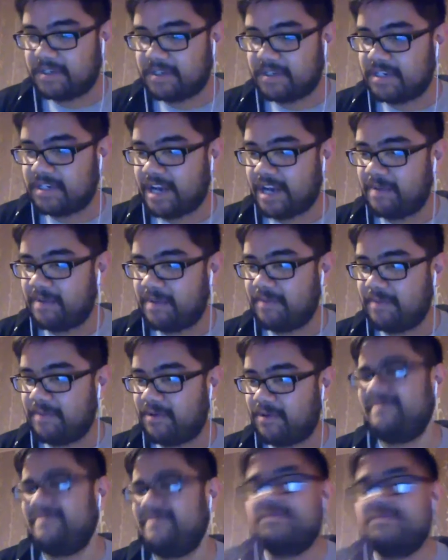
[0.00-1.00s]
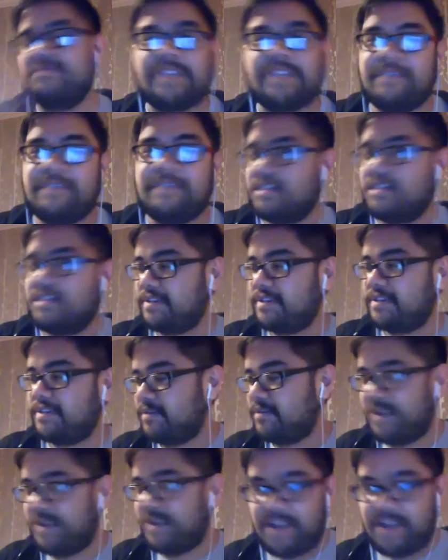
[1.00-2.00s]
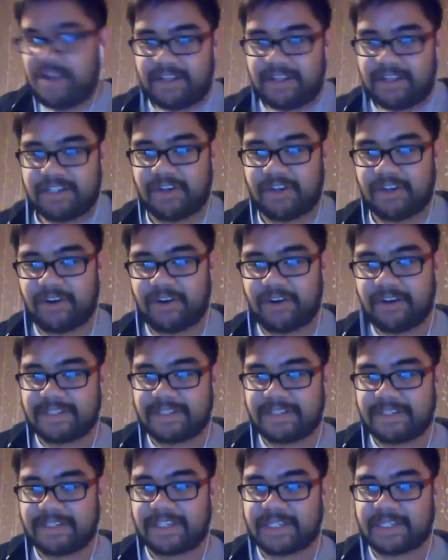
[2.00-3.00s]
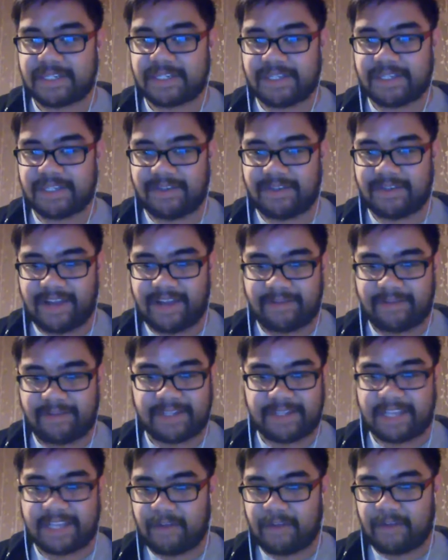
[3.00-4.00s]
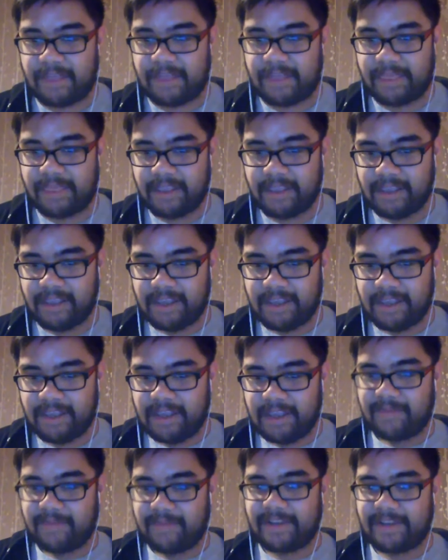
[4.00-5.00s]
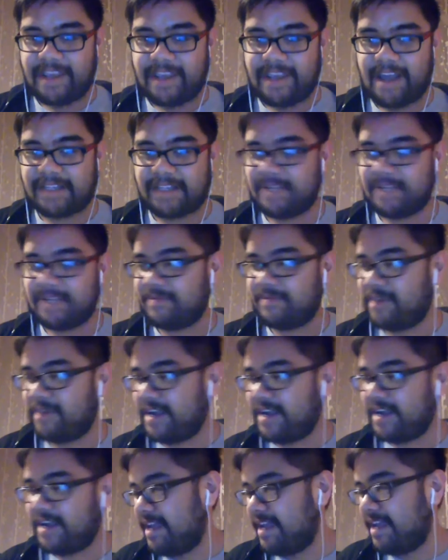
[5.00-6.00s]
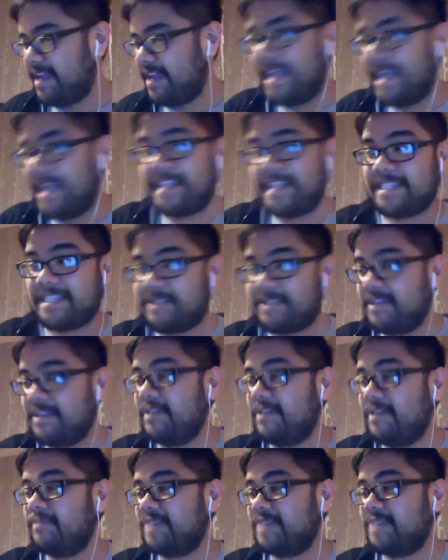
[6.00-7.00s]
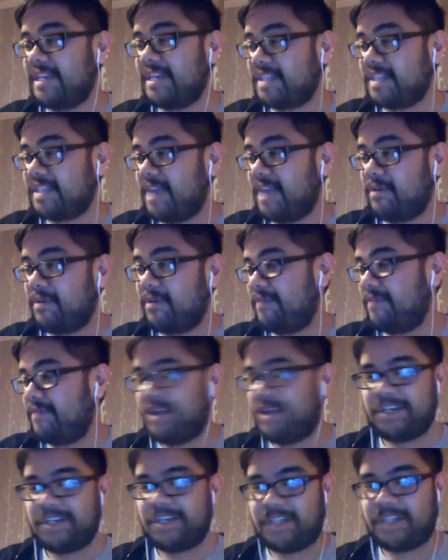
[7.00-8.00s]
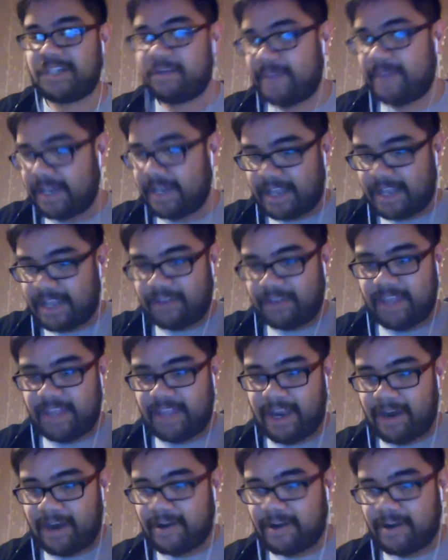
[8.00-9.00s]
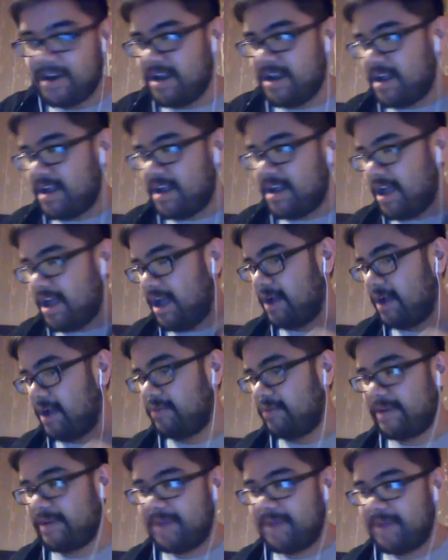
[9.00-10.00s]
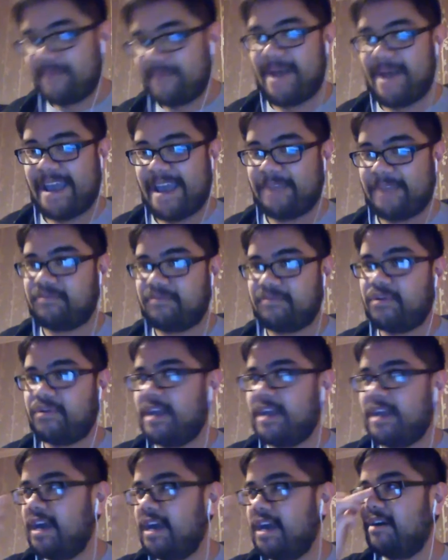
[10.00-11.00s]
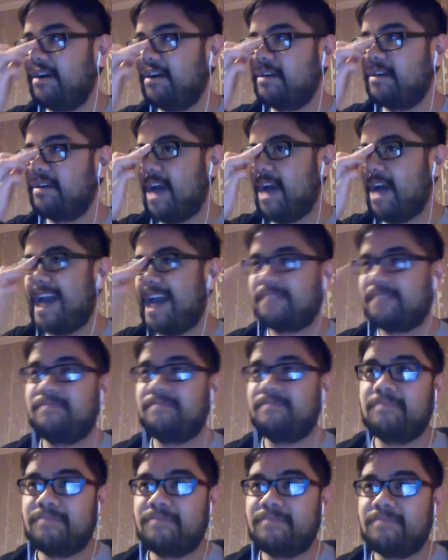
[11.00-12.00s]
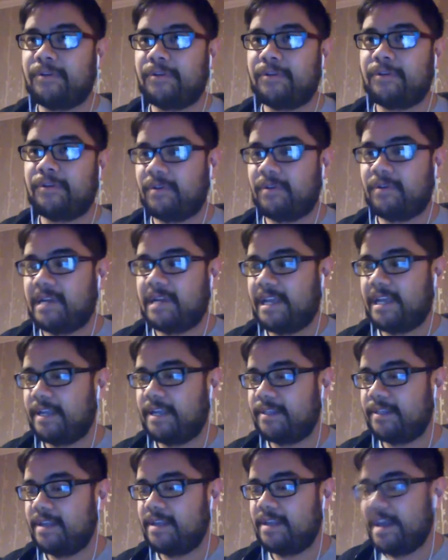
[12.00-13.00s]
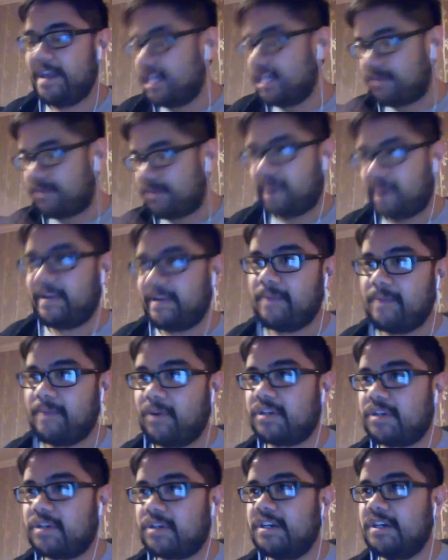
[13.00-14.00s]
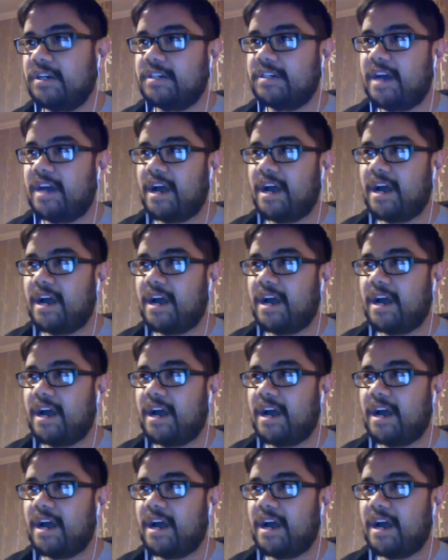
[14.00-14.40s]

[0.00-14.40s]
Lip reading: Chat a bit more. We'll give each other stars. Why not? Sure. let's just do that because that's fun. But yeah, I'll stop the broadcast. Links to play this game at Rev Your Engines. You can find it down there. Written by Mayan Priel at Mertherlin. It's part of the emotional